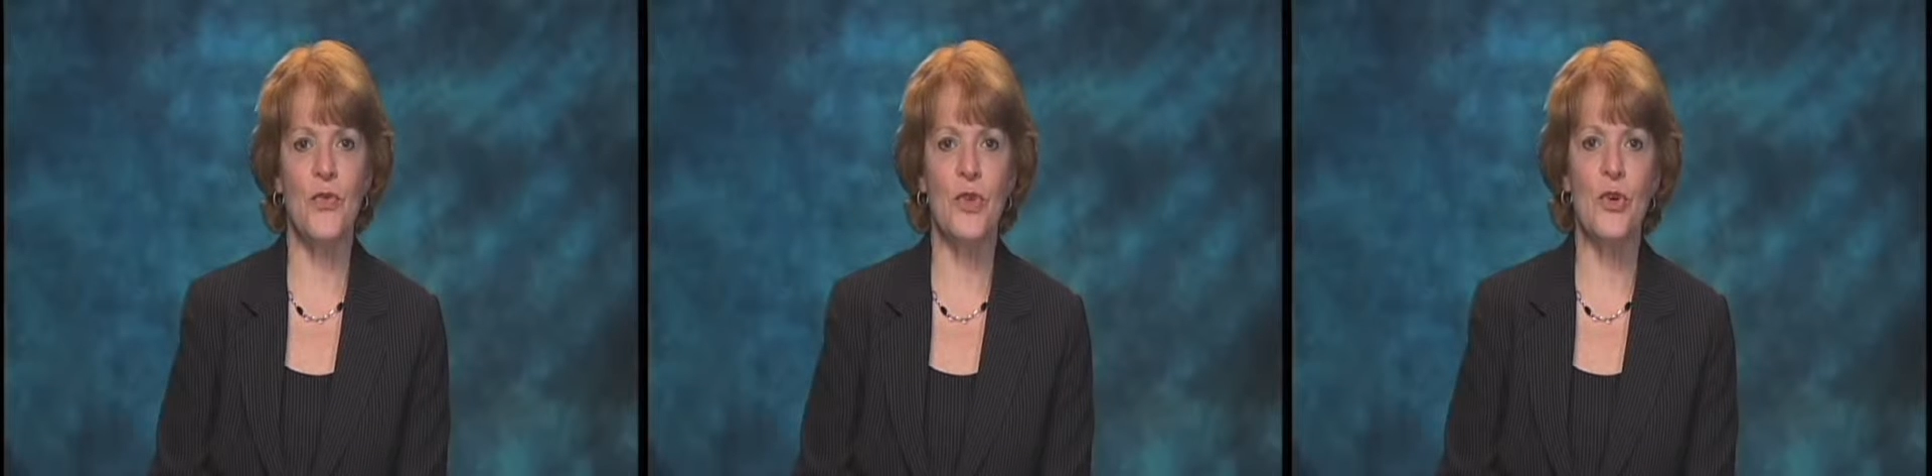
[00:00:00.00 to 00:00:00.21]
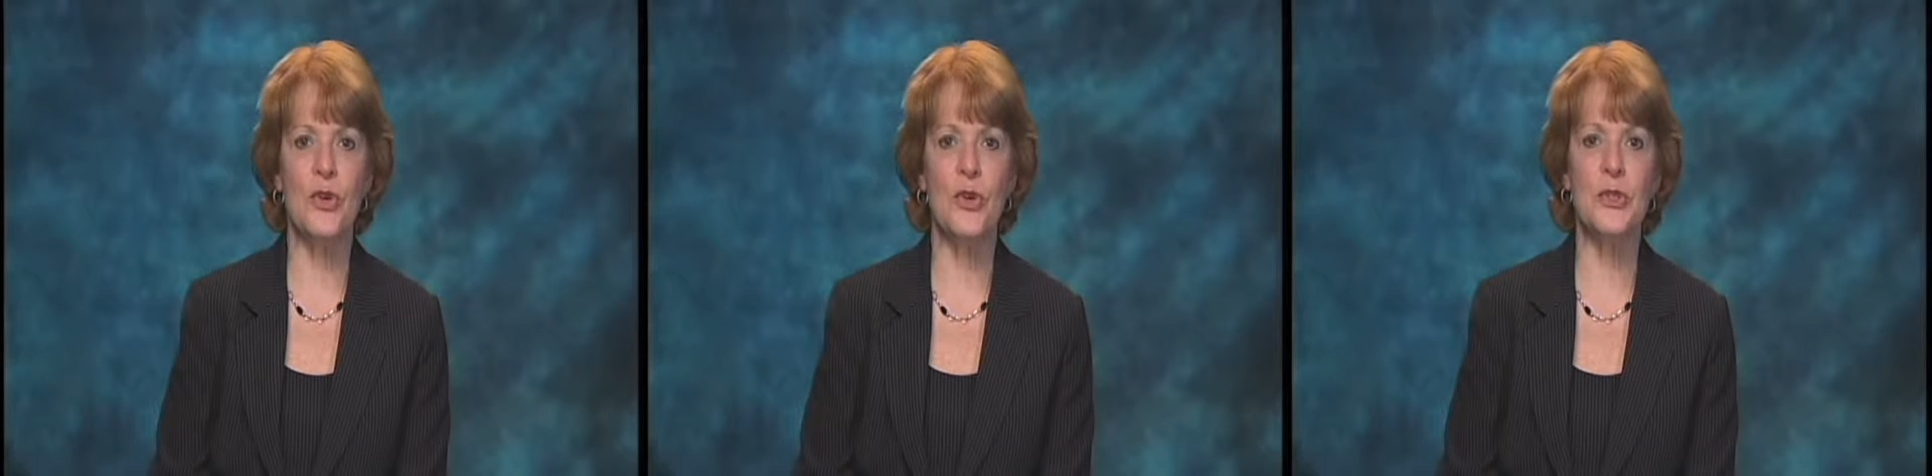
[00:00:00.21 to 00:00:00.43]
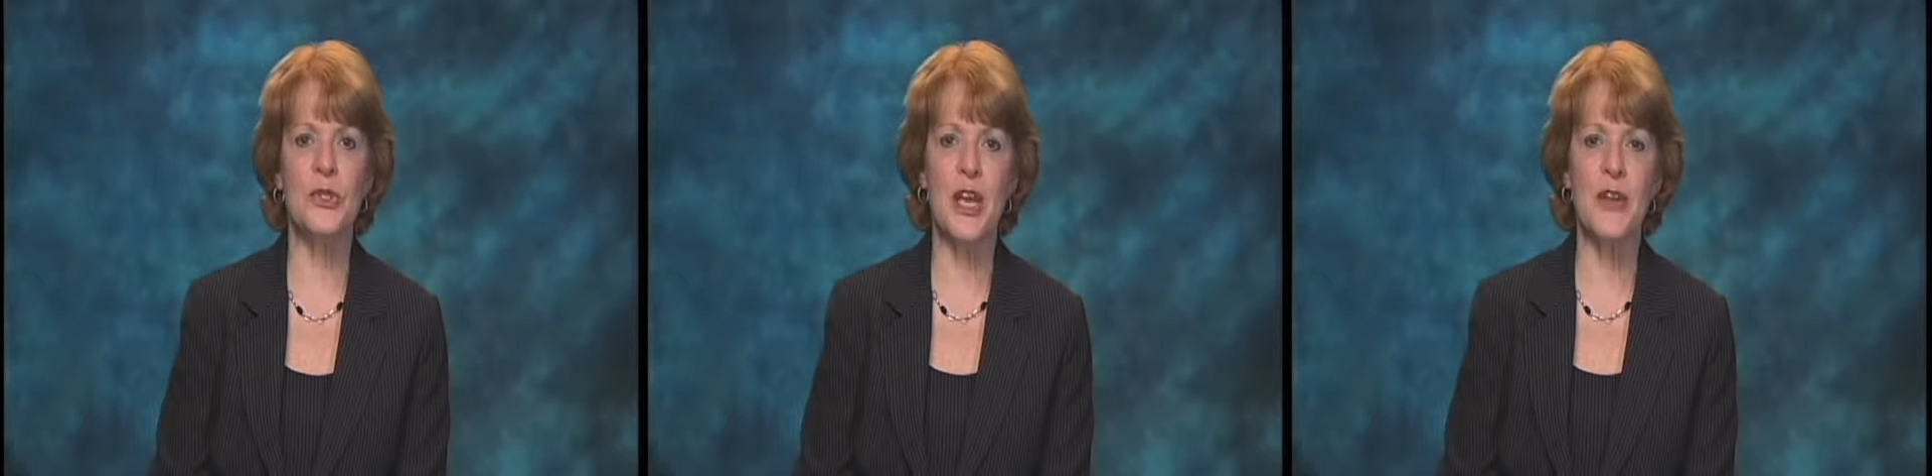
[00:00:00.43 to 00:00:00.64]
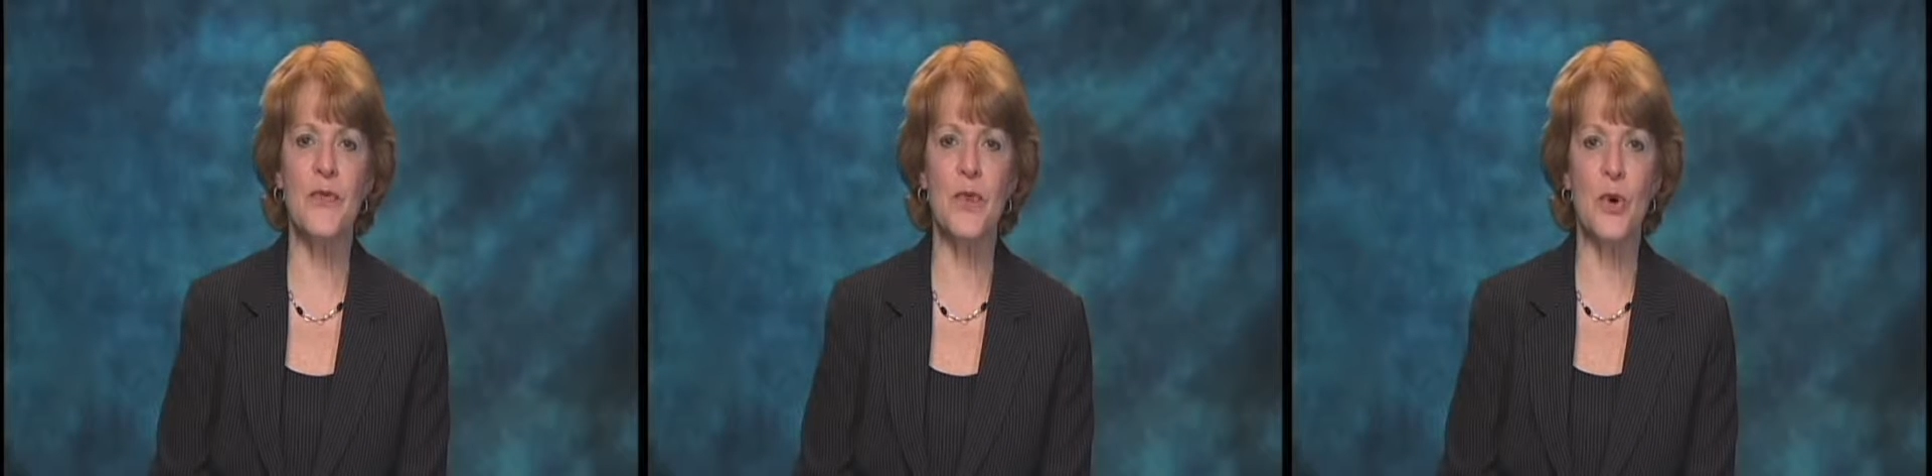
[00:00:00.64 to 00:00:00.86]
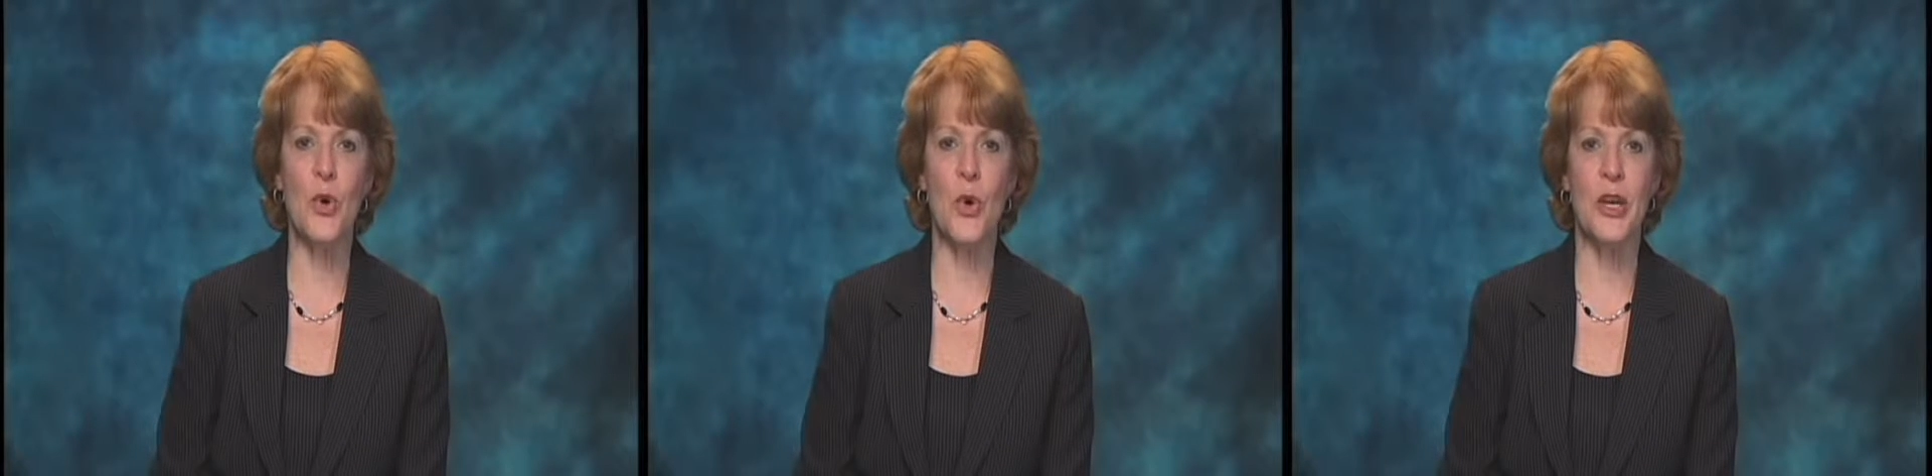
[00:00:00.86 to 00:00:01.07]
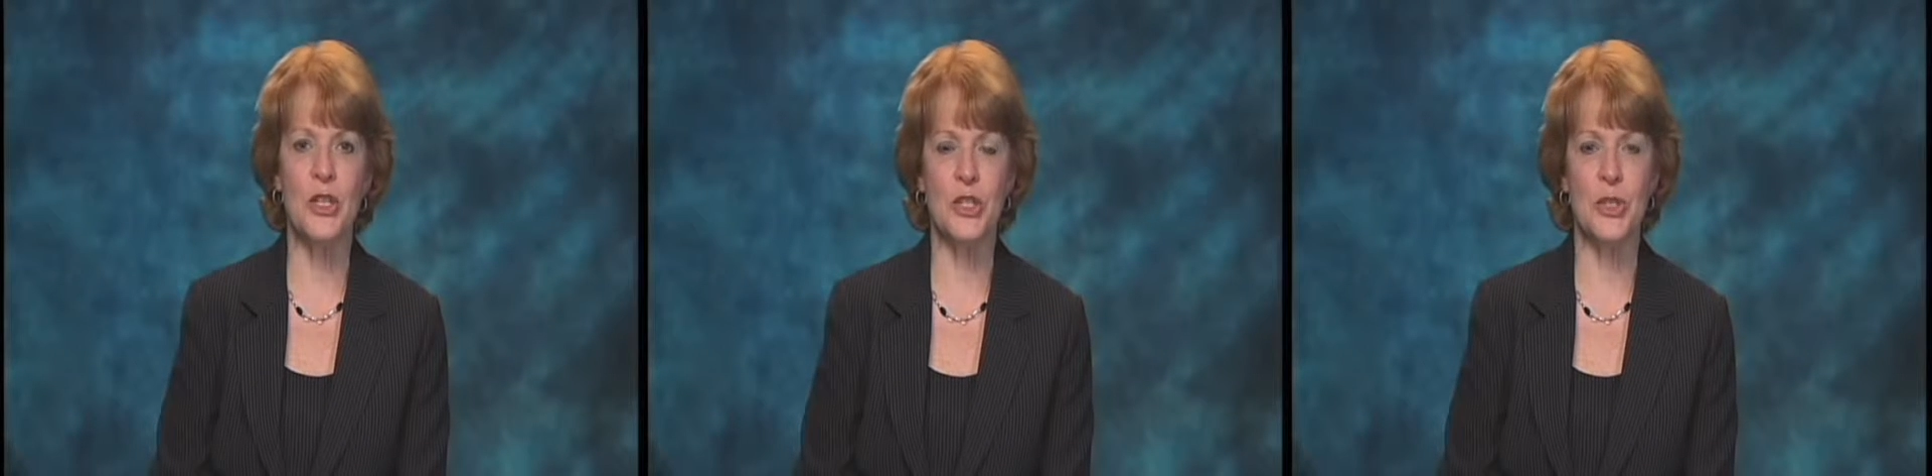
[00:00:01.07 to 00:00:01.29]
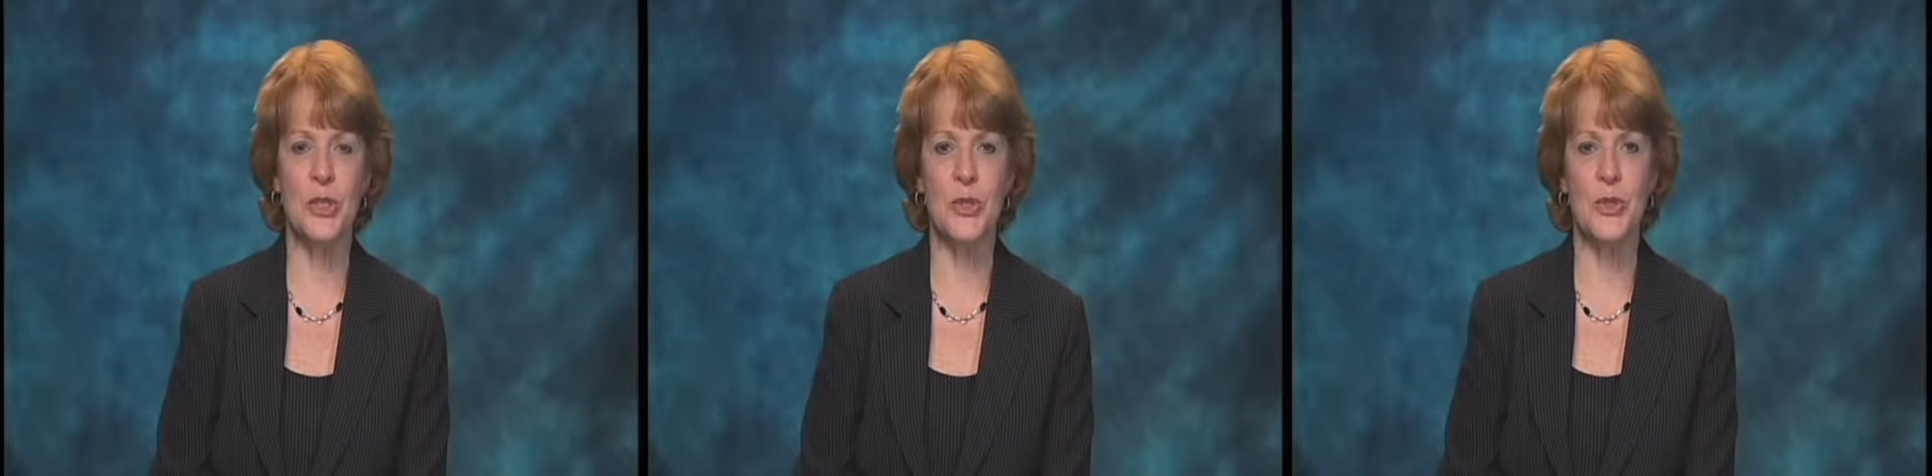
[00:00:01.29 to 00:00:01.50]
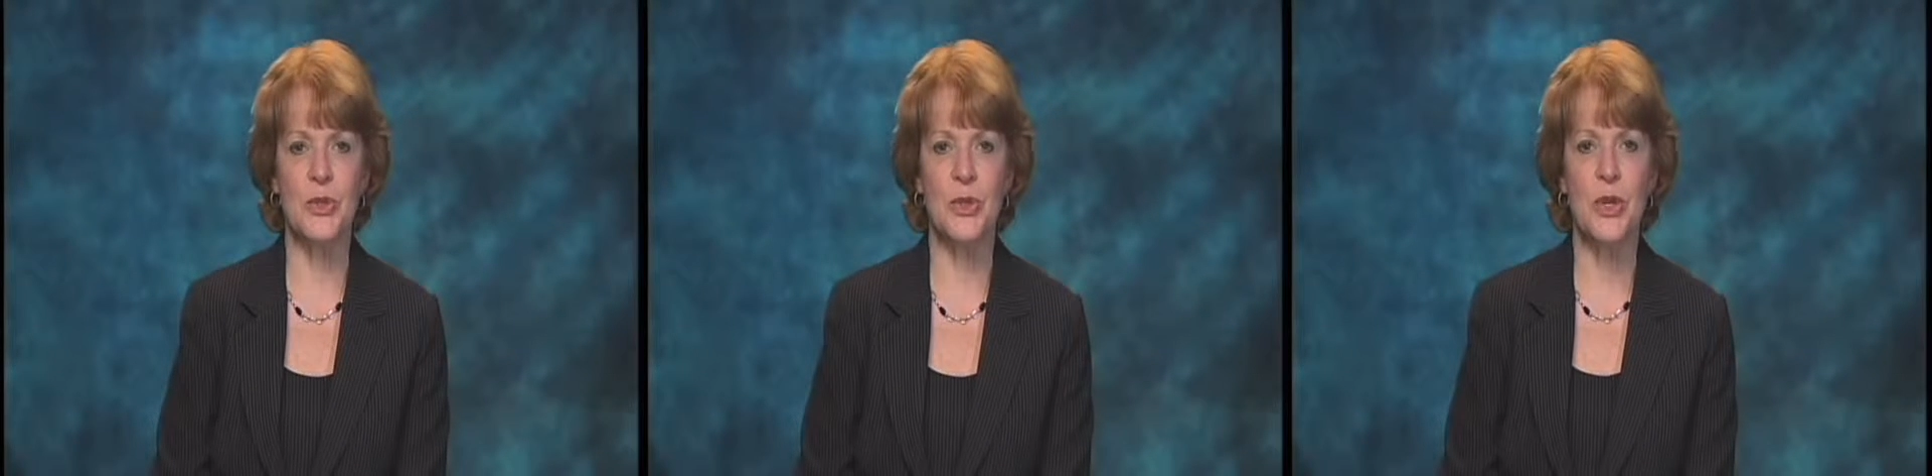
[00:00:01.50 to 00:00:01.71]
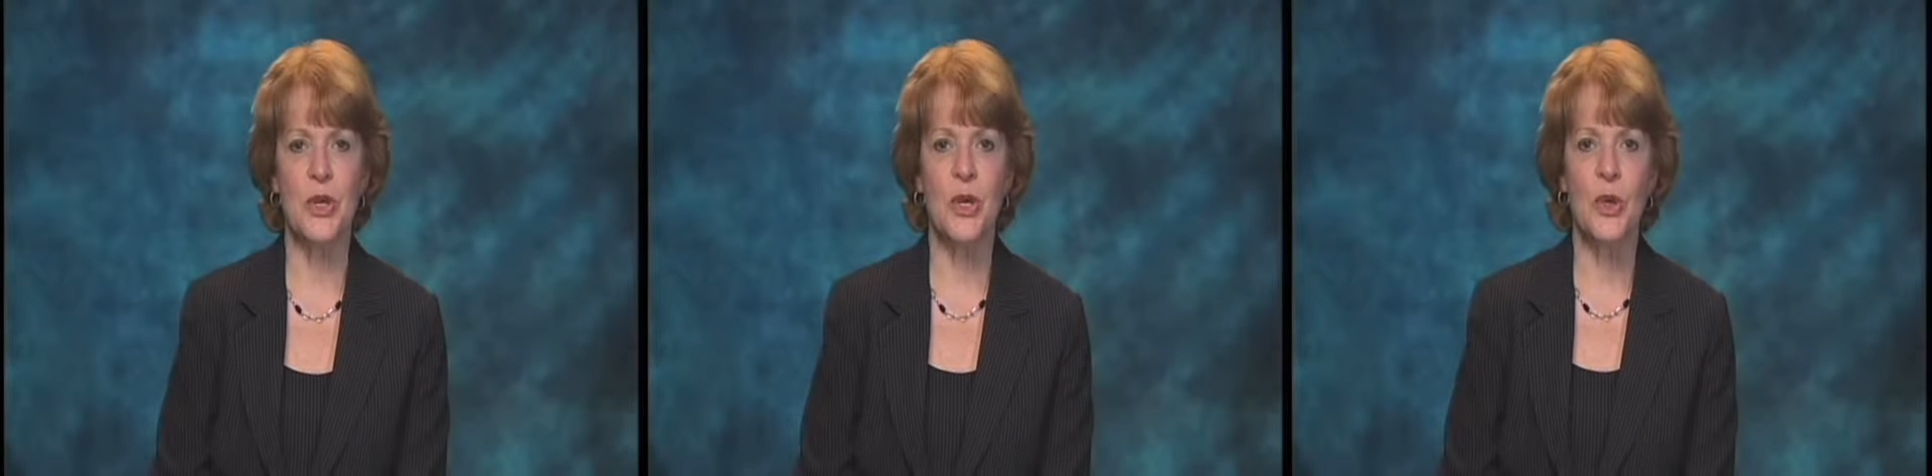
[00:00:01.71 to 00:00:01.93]
for your insightful
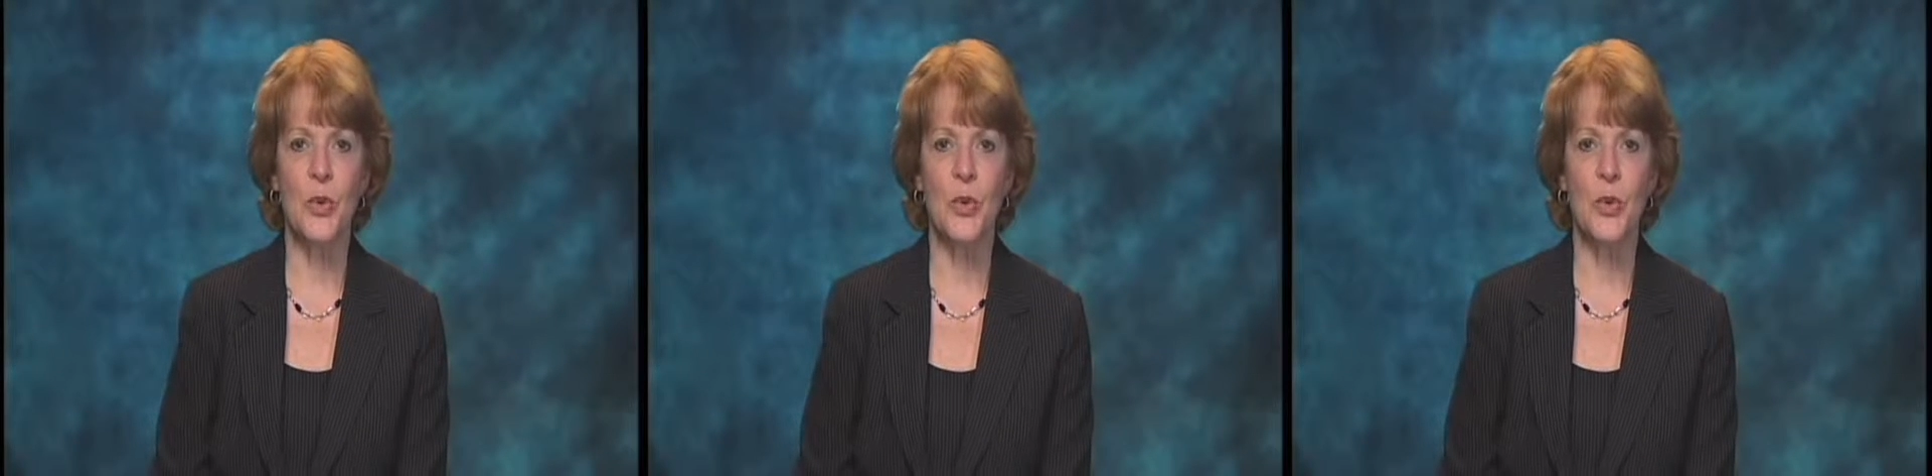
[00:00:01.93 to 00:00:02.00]
questions.